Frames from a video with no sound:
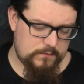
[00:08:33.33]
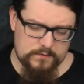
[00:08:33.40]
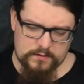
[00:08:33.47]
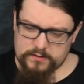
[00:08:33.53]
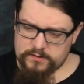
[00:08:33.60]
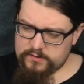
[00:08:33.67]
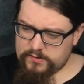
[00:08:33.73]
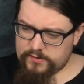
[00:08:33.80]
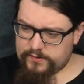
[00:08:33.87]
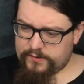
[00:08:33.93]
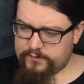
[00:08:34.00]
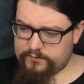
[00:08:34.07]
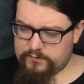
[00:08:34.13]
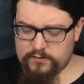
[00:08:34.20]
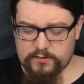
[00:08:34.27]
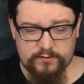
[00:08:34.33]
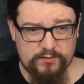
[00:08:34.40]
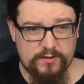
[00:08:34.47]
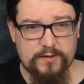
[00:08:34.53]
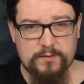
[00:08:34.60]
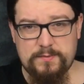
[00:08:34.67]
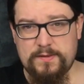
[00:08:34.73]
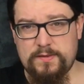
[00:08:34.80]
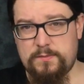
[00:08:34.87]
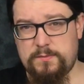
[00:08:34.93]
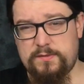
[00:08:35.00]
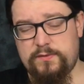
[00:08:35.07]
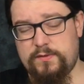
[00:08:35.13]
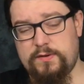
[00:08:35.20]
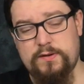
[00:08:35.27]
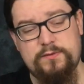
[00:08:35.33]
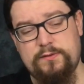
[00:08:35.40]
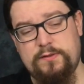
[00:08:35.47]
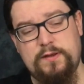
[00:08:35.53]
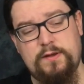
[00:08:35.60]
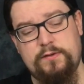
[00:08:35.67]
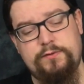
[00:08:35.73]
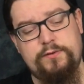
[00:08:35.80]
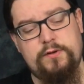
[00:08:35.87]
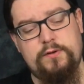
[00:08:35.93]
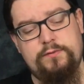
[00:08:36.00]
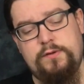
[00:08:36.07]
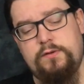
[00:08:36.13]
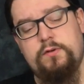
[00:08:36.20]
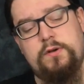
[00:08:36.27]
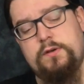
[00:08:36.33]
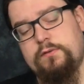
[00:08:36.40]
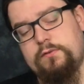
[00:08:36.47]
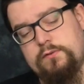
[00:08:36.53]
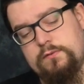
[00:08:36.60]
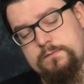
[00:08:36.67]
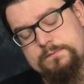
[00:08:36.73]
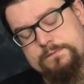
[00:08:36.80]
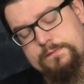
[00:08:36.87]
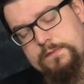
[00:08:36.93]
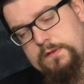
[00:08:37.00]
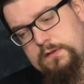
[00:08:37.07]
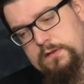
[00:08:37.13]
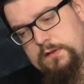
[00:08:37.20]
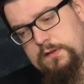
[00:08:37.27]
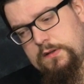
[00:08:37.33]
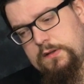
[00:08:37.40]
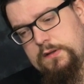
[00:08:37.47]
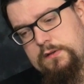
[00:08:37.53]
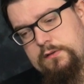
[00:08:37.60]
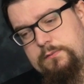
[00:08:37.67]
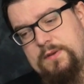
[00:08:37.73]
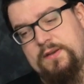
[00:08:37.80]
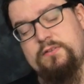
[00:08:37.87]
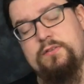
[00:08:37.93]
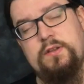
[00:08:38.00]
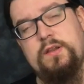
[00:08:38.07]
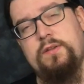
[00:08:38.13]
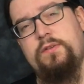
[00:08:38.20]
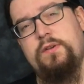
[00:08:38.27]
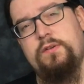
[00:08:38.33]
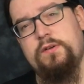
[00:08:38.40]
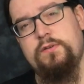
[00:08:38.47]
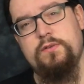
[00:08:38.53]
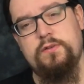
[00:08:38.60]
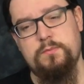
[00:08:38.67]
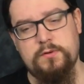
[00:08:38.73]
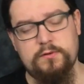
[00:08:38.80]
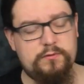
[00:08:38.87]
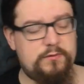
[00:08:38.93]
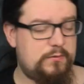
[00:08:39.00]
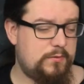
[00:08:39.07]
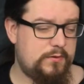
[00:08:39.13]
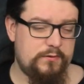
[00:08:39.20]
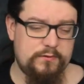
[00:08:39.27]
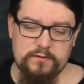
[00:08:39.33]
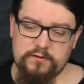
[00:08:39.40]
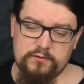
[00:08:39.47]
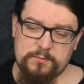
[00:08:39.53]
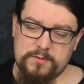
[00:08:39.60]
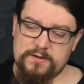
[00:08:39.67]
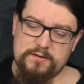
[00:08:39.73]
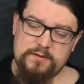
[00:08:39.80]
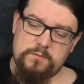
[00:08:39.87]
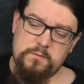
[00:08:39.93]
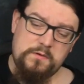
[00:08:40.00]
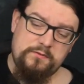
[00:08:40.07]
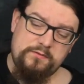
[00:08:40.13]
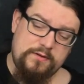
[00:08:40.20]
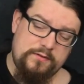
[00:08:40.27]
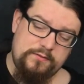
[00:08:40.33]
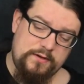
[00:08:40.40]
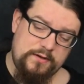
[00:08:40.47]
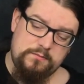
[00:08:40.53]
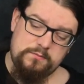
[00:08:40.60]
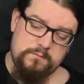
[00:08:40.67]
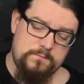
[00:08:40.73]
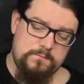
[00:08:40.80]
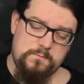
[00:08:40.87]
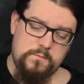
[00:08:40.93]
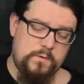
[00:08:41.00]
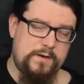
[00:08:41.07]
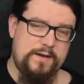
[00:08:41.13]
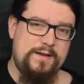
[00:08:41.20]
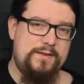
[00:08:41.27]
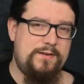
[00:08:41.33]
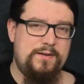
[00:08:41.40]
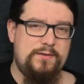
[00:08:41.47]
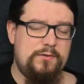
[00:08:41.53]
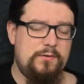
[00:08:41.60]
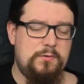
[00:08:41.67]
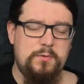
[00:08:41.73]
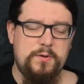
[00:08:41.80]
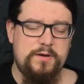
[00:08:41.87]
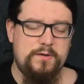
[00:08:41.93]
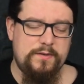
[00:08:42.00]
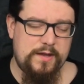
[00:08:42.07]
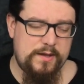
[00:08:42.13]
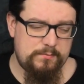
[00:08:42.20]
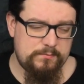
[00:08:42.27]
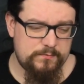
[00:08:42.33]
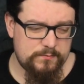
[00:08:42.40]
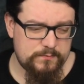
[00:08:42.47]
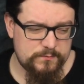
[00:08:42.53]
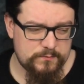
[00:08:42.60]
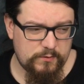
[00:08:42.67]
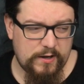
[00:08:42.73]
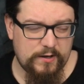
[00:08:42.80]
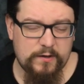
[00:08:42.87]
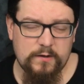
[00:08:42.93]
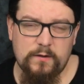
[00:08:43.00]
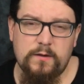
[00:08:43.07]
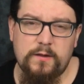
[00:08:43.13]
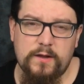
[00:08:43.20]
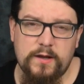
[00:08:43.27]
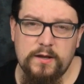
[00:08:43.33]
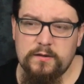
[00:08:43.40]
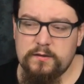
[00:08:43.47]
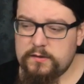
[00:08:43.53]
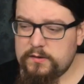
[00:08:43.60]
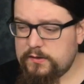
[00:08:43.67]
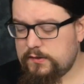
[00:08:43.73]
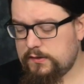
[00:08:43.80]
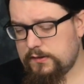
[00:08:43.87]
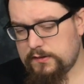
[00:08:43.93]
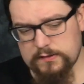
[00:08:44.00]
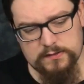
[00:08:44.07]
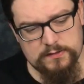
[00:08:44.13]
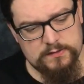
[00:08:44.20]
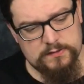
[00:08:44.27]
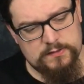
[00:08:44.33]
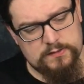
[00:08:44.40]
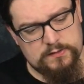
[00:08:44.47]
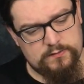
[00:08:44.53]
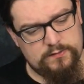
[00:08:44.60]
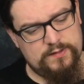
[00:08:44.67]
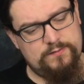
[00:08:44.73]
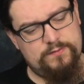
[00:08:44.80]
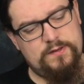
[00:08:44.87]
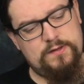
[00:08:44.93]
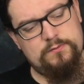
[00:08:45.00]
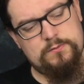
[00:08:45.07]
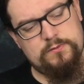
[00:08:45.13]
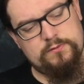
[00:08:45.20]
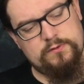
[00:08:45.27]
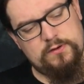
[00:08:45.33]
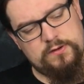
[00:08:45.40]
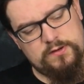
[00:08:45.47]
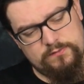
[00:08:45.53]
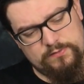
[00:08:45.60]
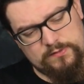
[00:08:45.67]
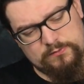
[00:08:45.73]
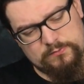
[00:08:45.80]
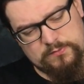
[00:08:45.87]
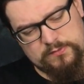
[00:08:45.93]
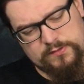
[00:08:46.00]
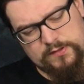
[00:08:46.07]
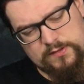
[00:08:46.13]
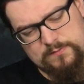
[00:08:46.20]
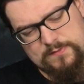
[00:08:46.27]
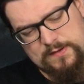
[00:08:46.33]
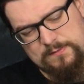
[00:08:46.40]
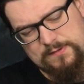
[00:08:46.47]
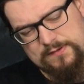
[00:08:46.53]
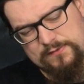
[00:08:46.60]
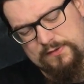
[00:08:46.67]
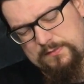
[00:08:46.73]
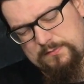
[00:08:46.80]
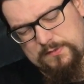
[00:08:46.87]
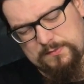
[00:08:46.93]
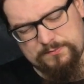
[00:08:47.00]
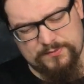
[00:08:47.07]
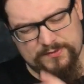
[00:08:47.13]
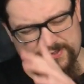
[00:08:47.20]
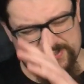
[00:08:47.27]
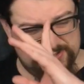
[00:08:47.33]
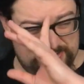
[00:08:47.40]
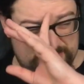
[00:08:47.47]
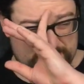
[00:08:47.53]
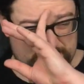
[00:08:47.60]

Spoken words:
I'd recommend them if you're into the iced coffee drinks, especially if you're into the Monster ones and you're spending 150, 180, £2 on them regularly. You know, give these ones a go. Give this one a go maybe, because I'm pretty sure the